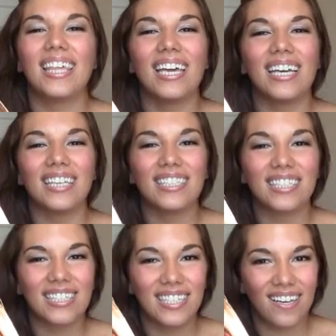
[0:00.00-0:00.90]

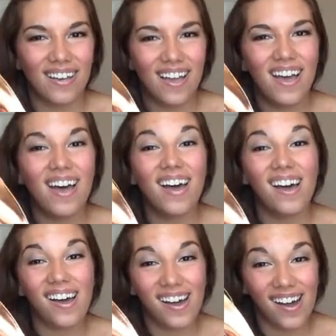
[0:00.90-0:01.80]
These
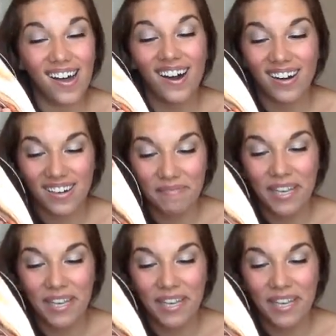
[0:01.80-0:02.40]
are